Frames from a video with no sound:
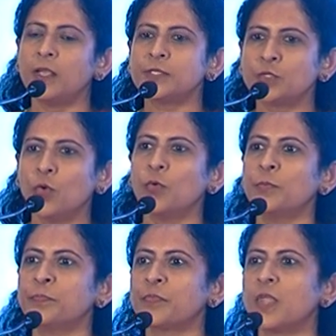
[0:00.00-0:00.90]
So,
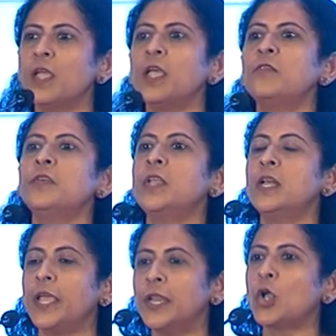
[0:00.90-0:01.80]
we will
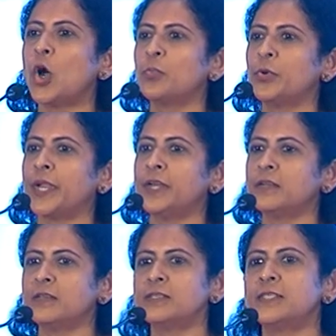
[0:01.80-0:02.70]
incorporate
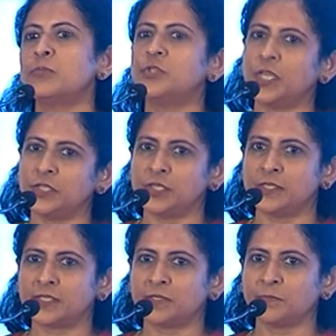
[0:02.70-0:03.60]
some
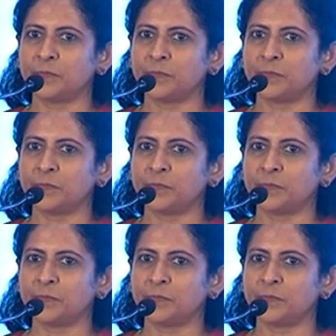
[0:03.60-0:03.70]
changes.